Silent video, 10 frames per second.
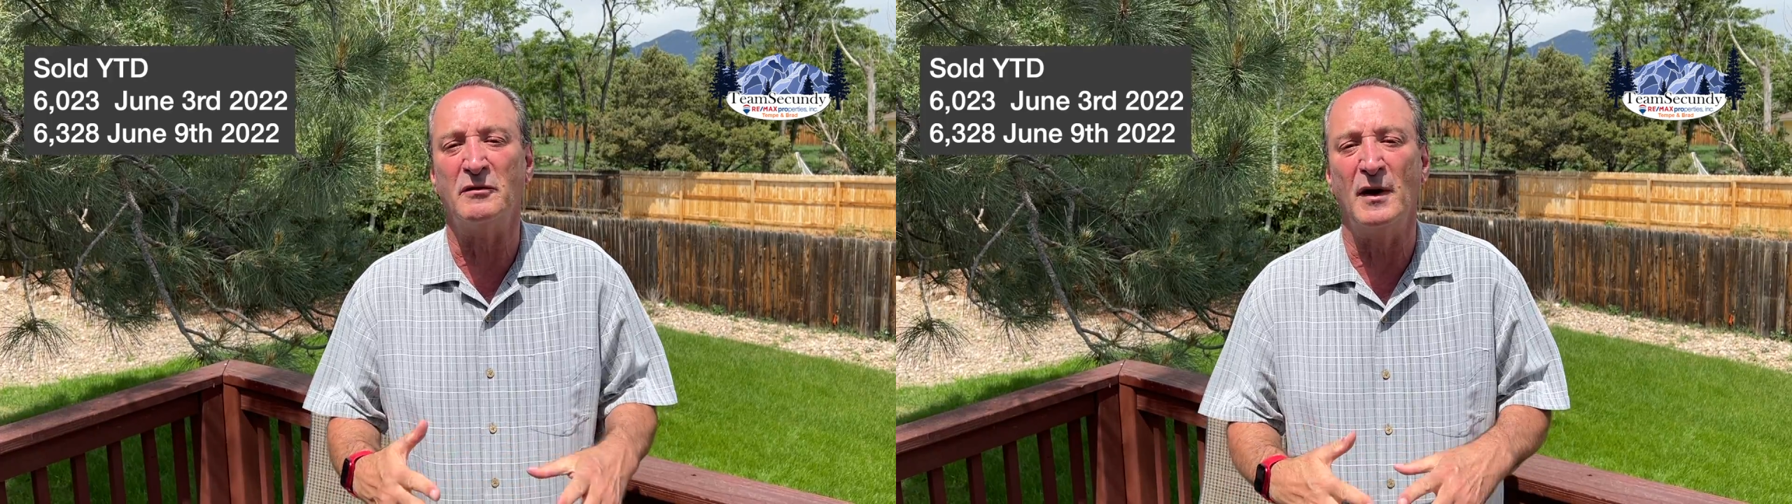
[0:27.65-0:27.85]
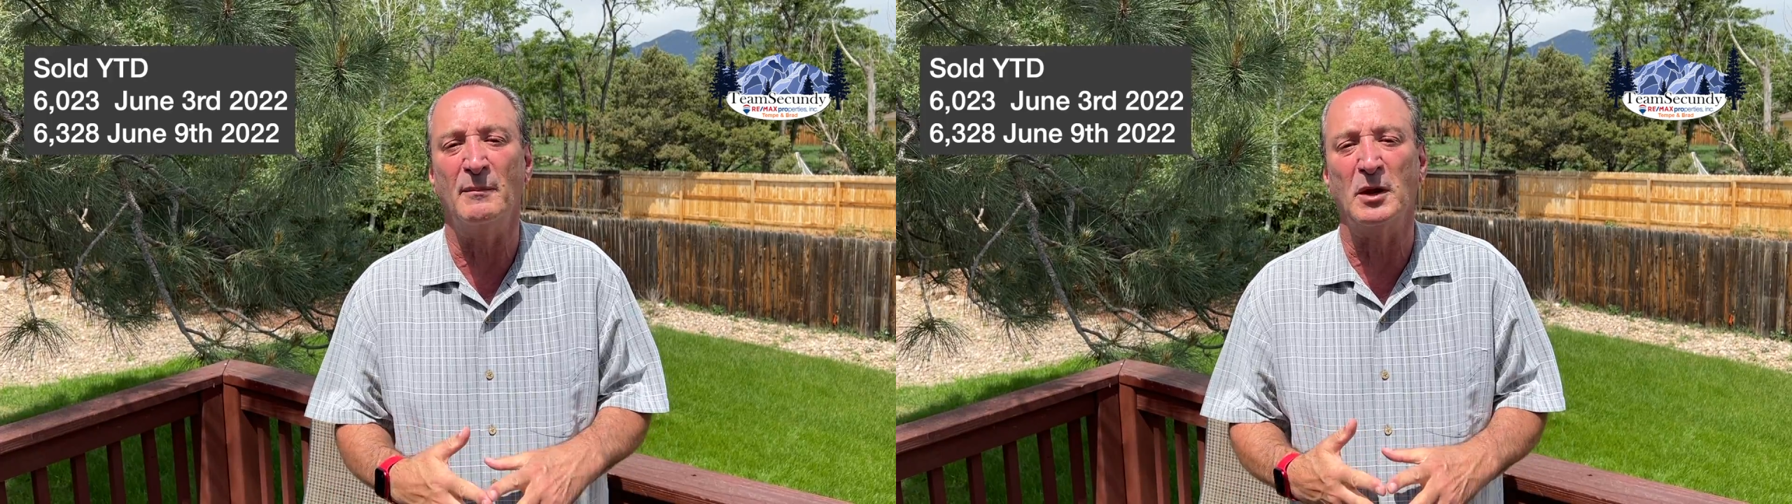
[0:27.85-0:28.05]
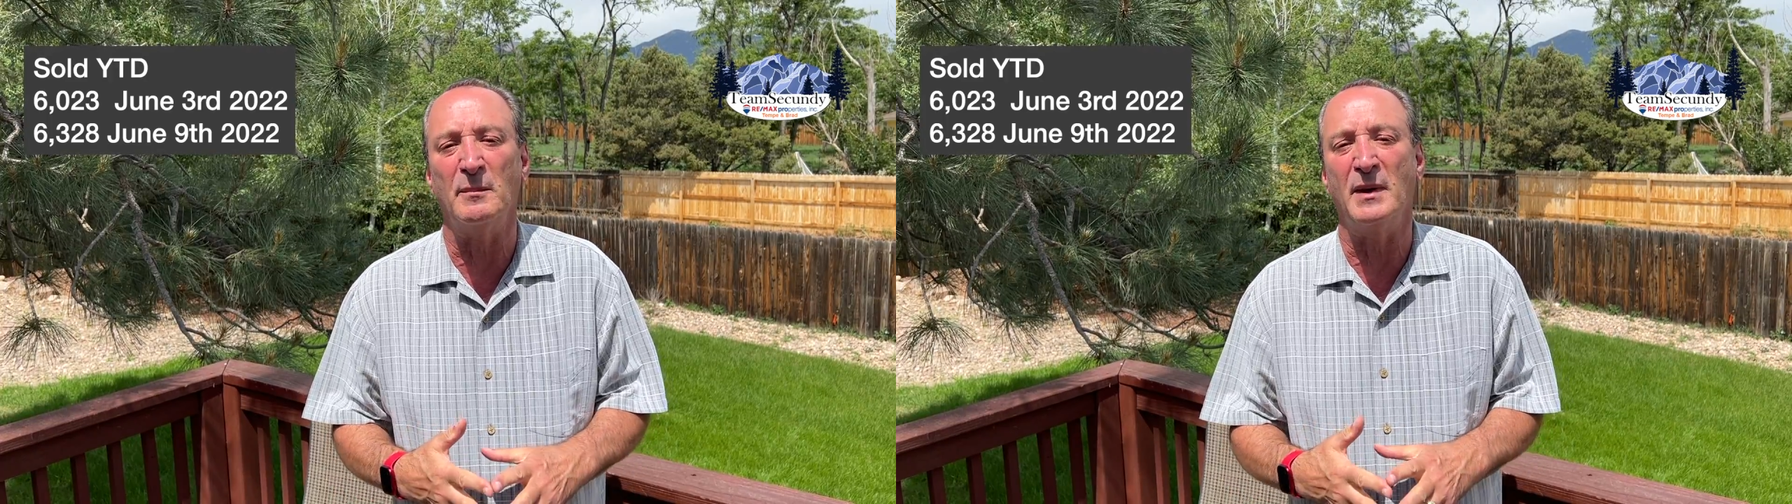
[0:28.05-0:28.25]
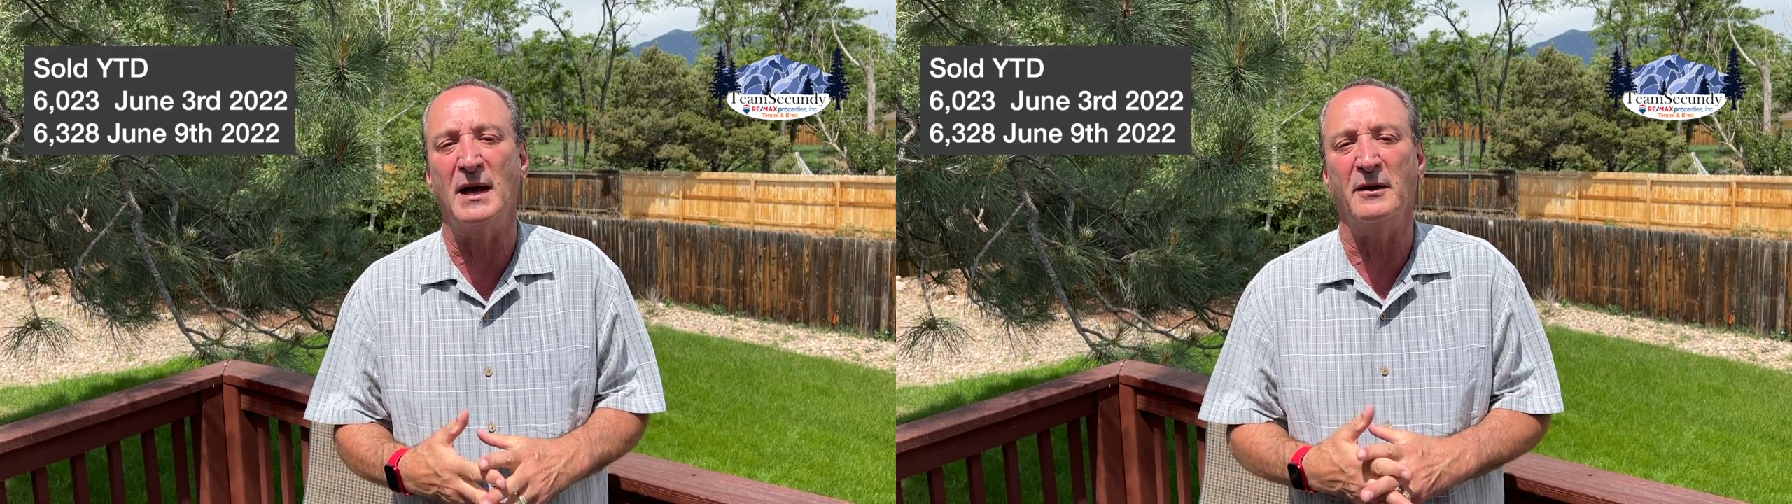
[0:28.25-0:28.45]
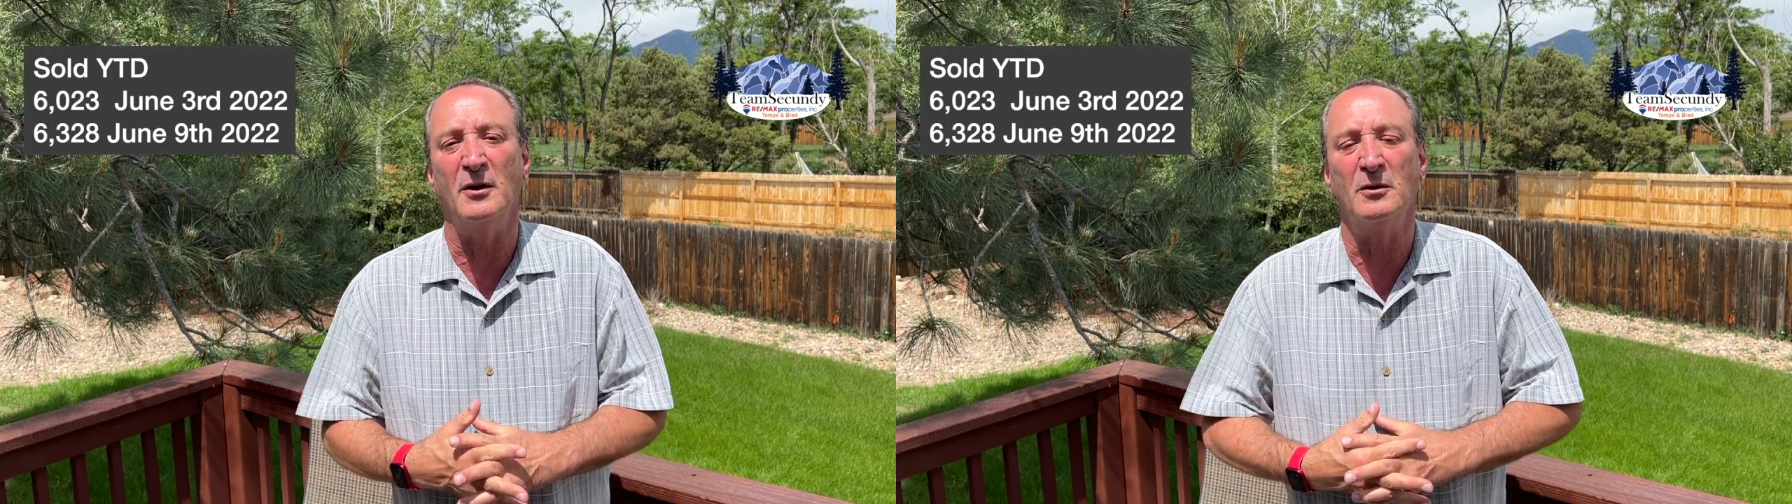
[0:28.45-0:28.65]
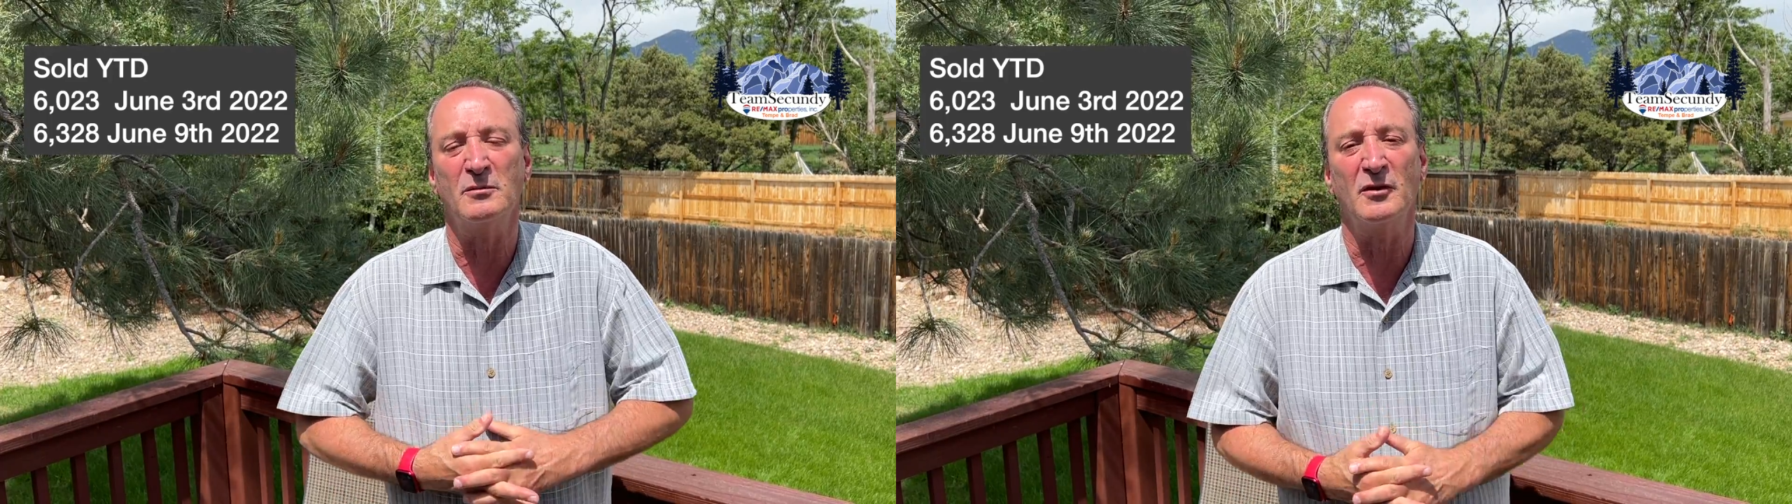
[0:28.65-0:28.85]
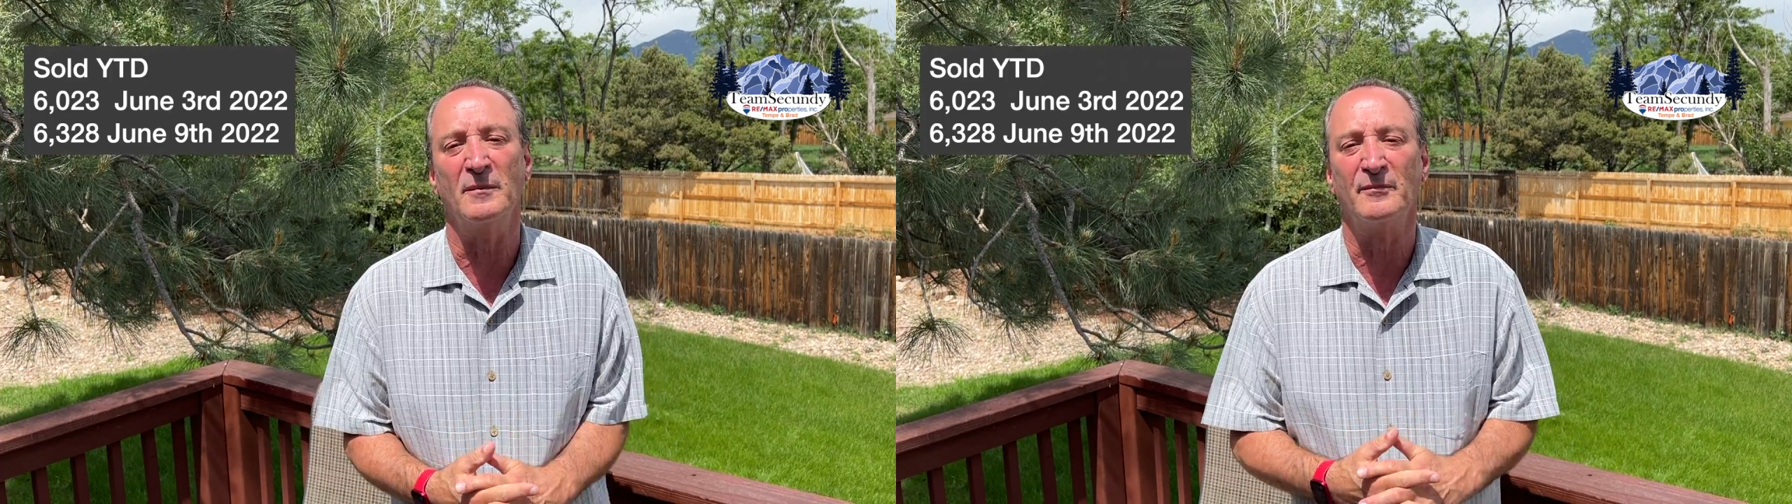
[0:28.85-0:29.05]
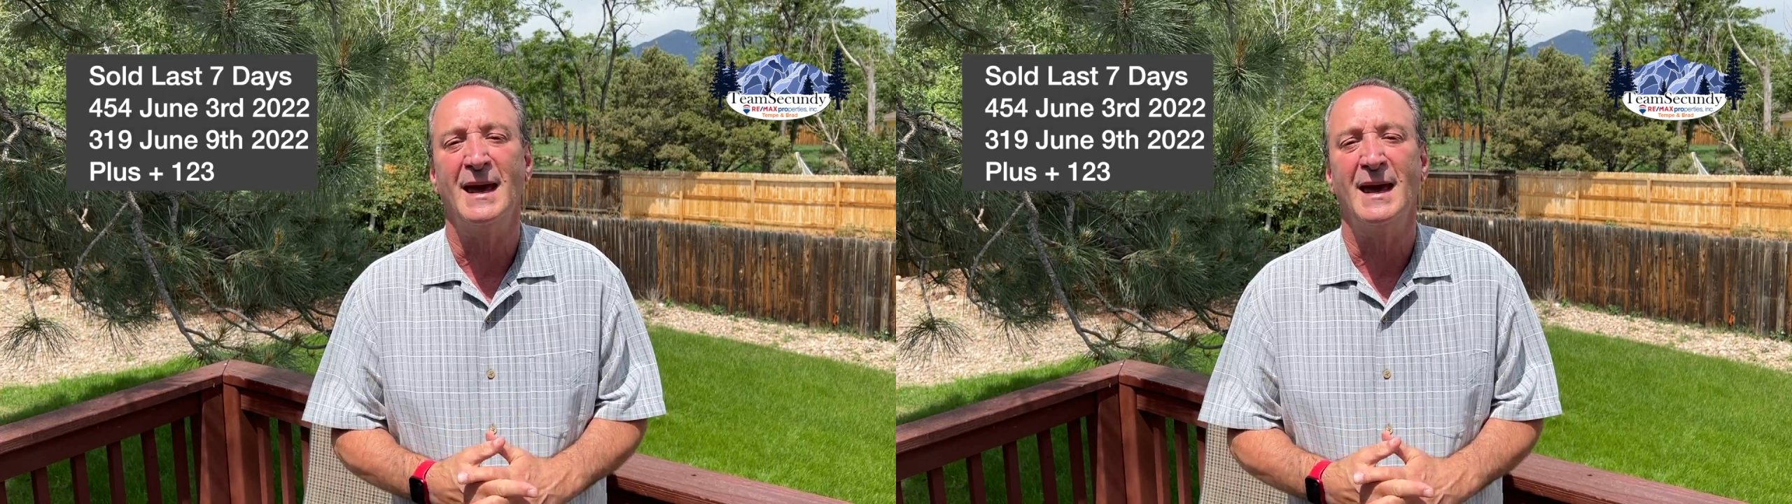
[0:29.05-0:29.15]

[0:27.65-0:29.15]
family and patio homes.